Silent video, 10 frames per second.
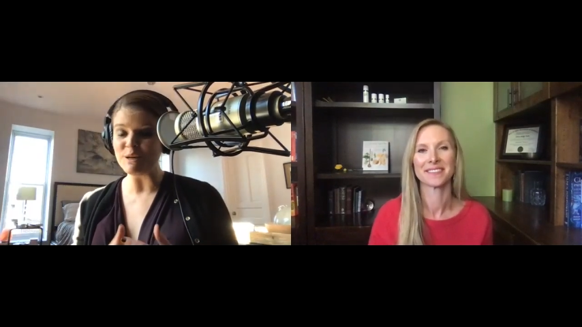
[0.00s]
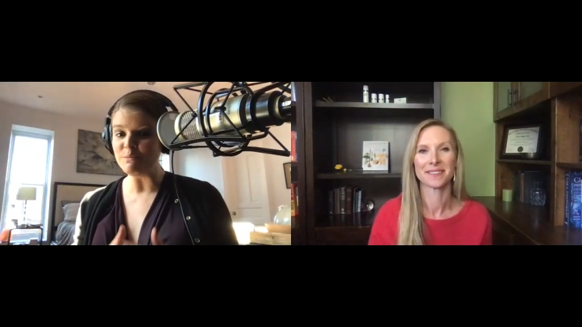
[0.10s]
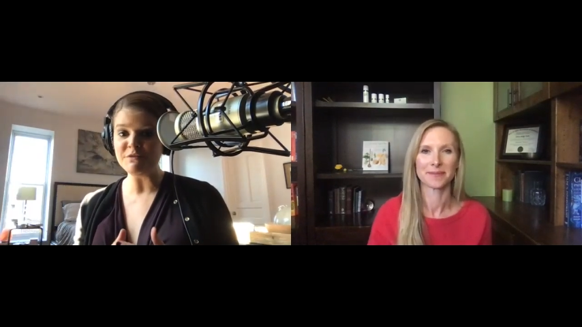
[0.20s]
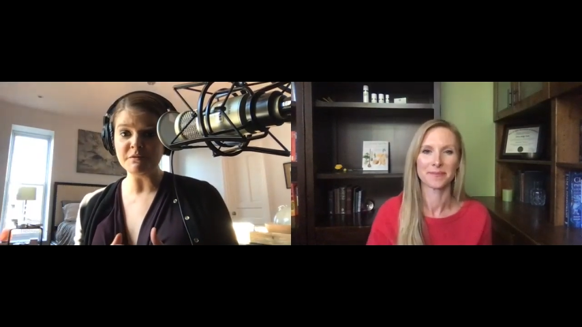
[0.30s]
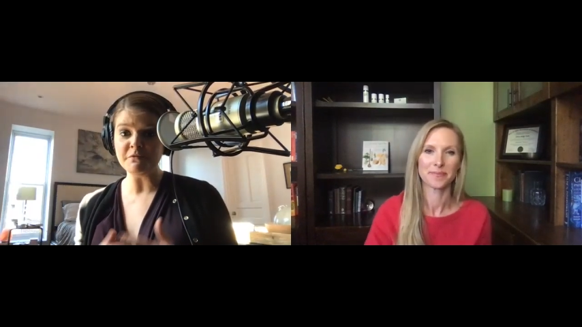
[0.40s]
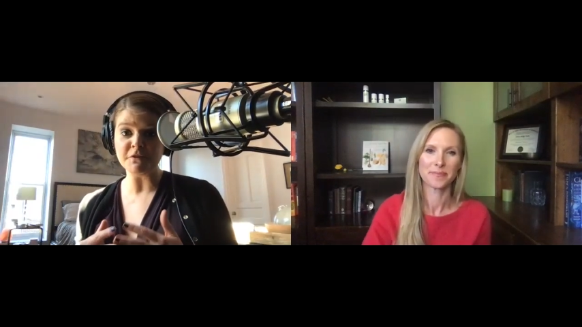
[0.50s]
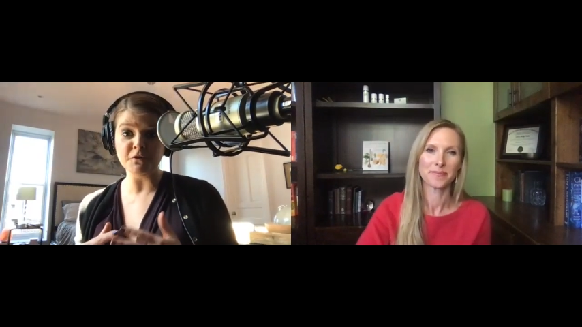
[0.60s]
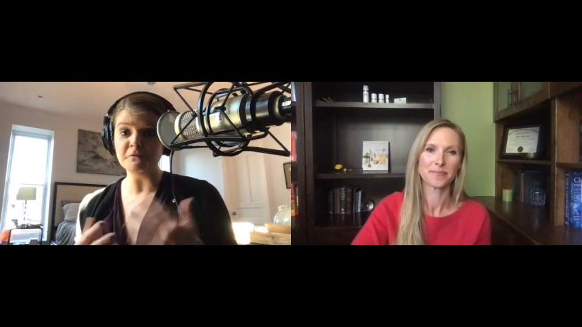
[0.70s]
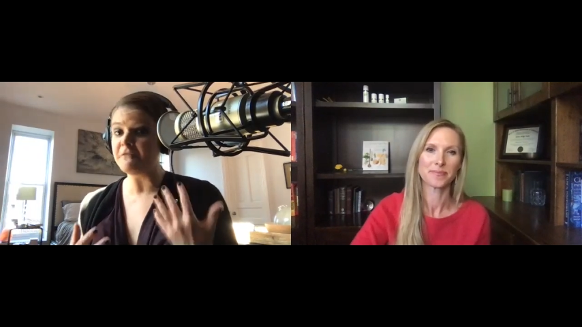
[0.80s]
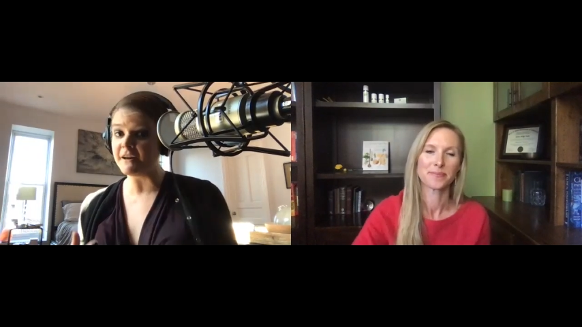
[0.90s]
Speaker 1: Some of them
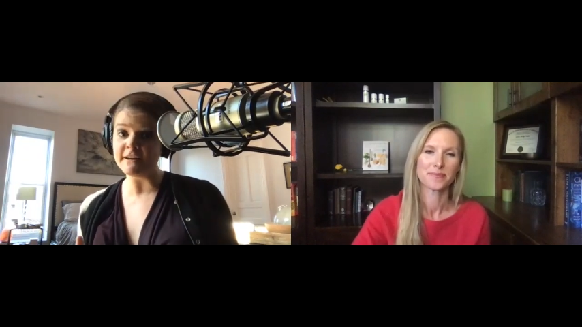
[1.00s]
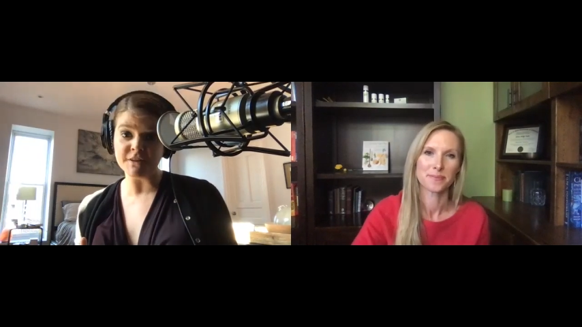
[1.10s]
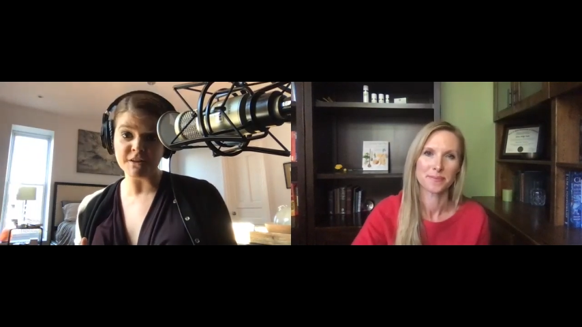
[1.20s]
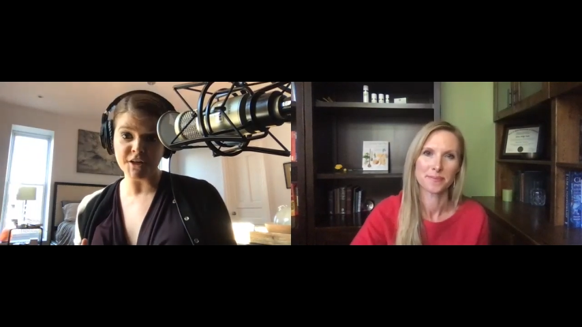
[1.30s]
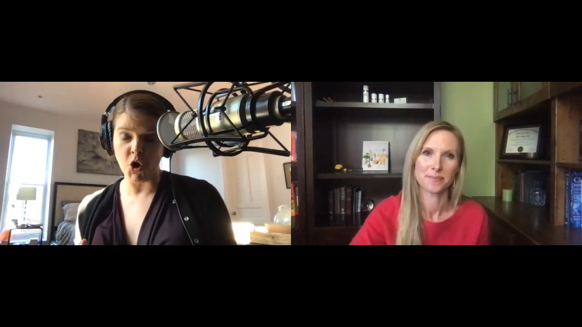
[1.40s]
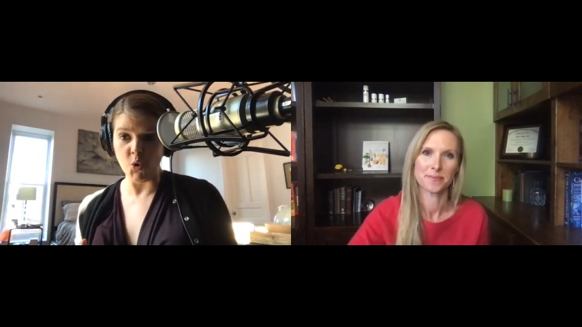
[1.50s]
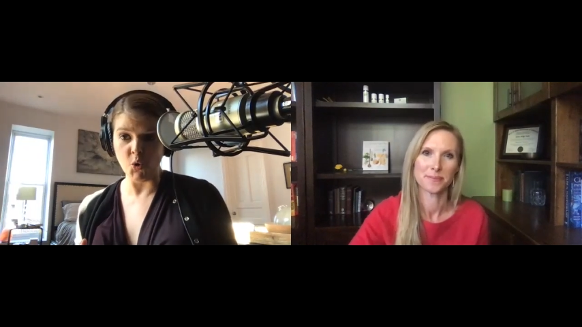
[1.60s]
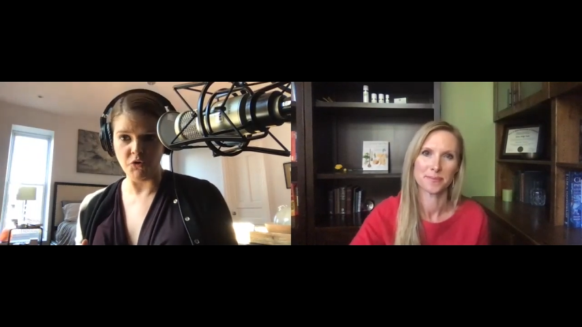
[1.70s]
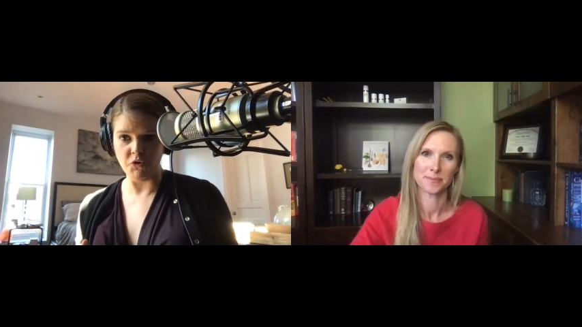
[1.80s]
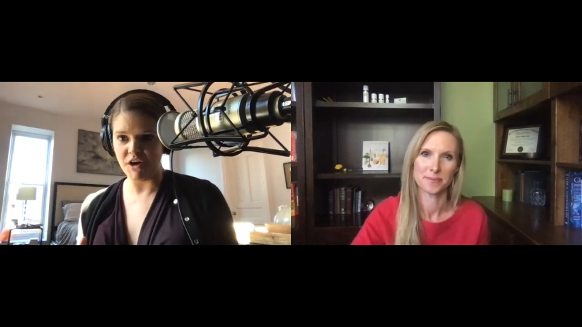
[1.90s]
feel very, very
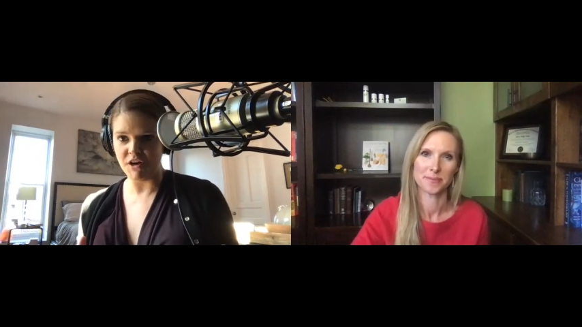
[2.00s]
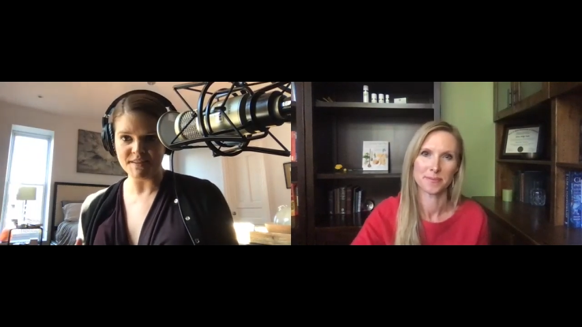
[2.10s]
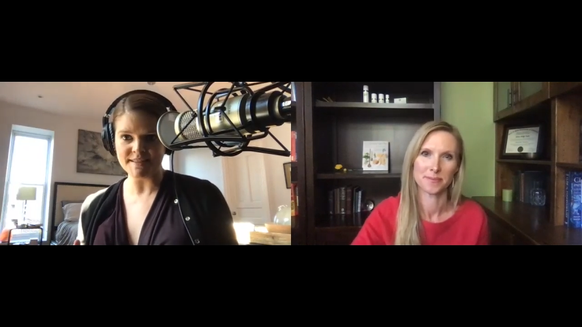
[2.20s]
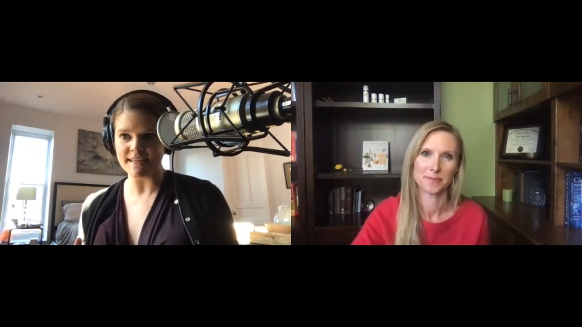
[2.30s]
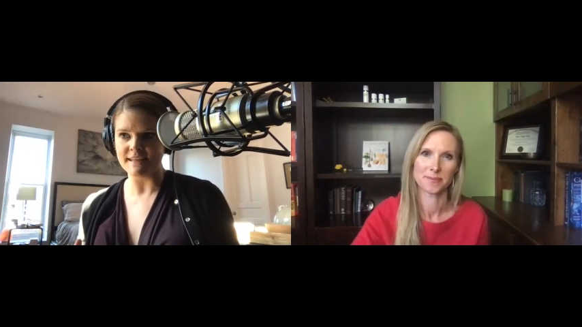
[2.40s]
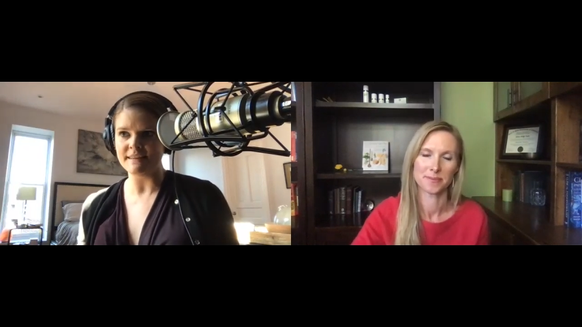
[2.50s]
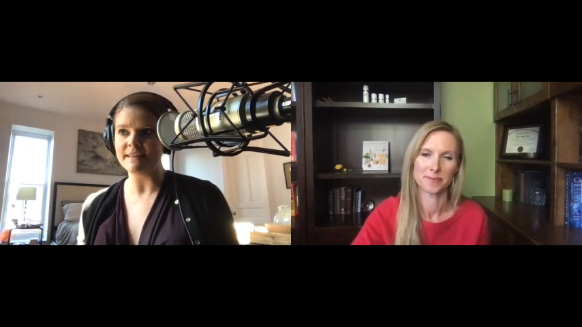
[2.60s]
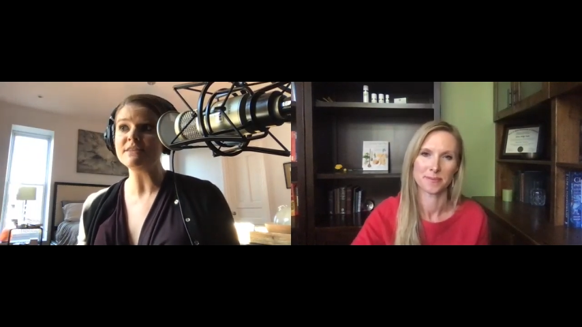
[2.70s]
cold on the skin.